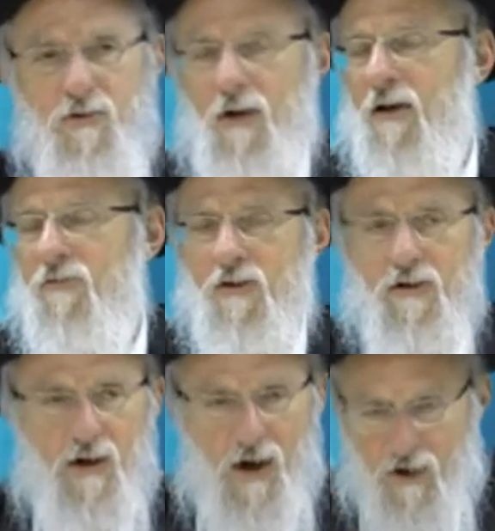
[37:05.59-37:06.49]
You have
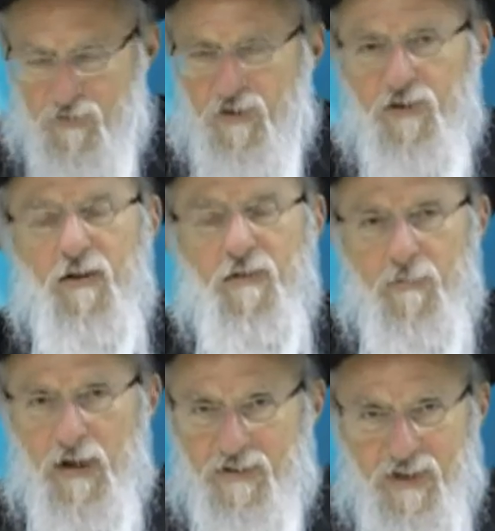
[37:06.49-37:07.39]
Harvard, you have
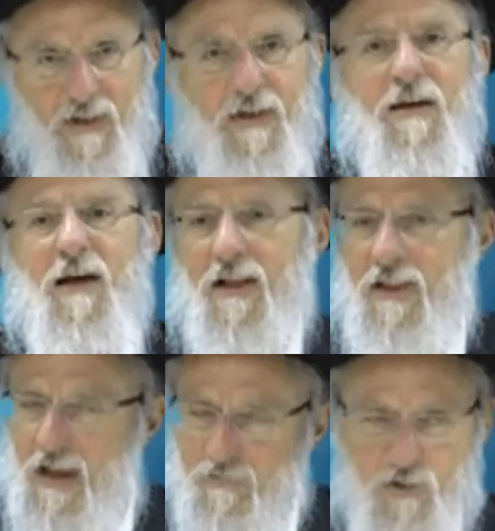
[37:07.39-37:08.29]
MIT, and
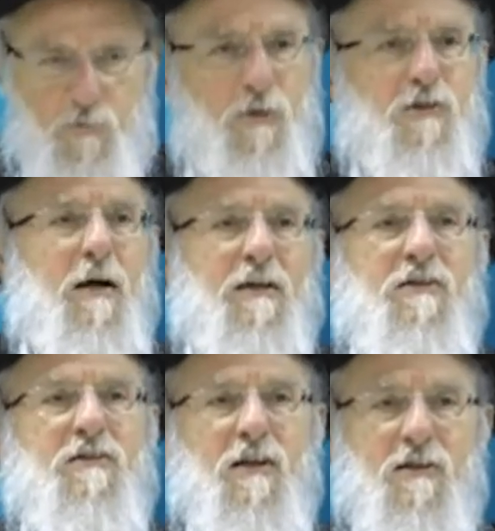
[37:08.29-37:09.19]
they have disputes about
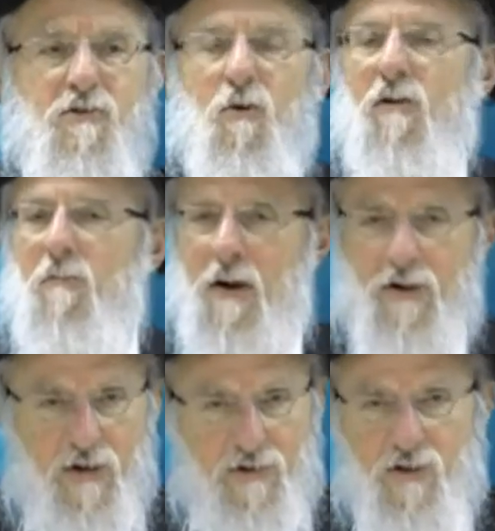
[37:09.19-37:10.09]
these things. They're all
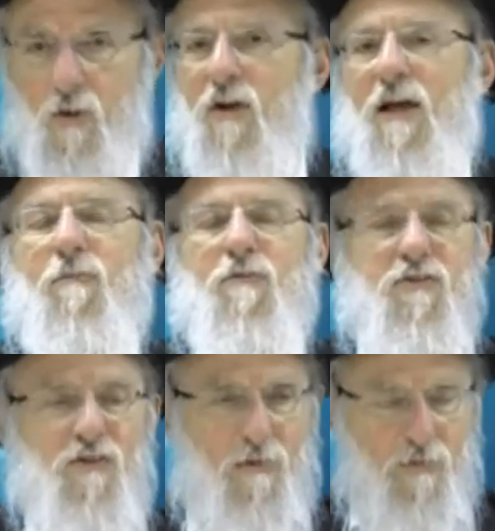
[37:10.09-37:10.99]
Americans, they all came from
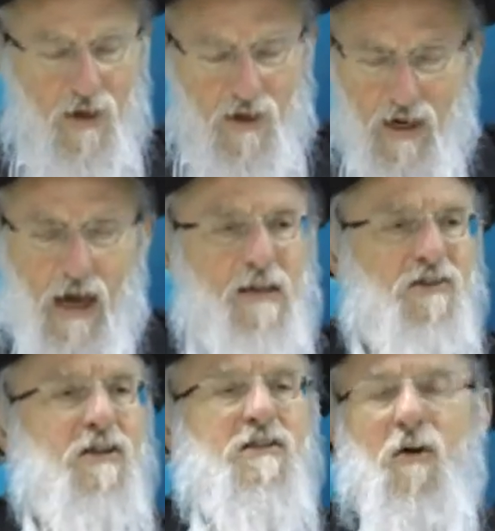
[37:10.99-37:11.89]
the same
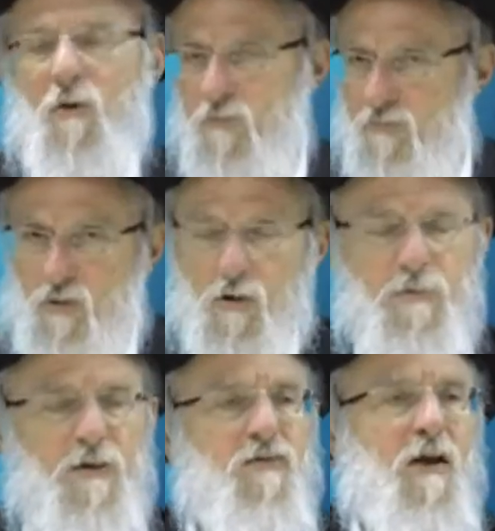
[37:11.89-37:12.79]
colleges, they all grew up
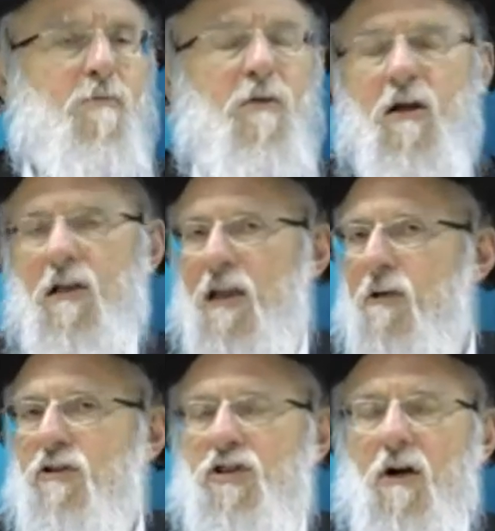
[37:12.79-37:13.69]
in the same
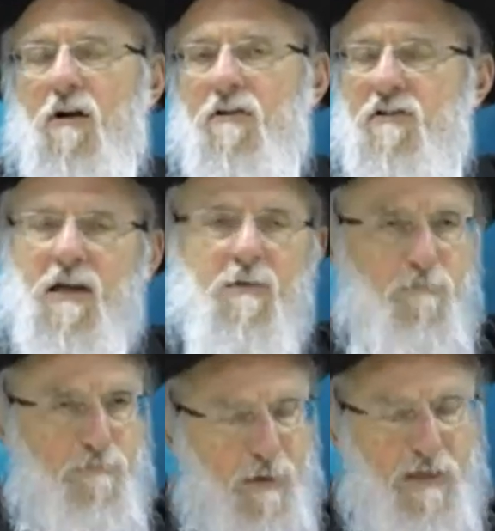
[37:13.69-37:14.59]
literature and the
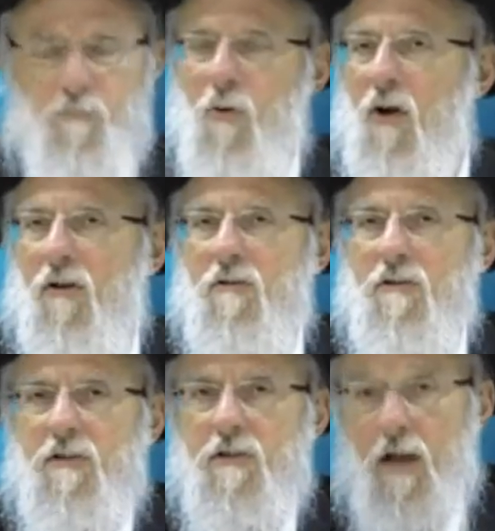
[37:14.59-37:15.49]
same baseball,
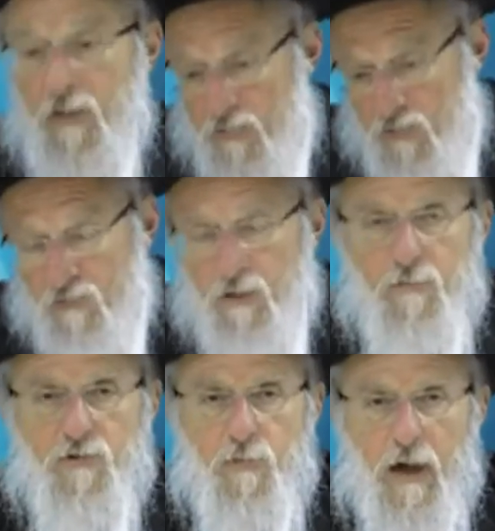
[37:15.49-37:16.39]
and they have
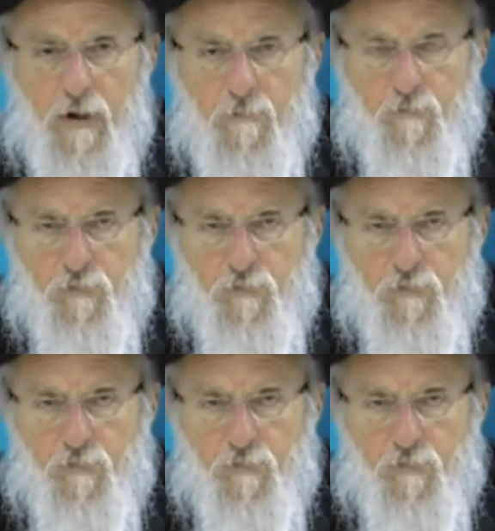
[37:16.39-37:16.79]
disagreements about it.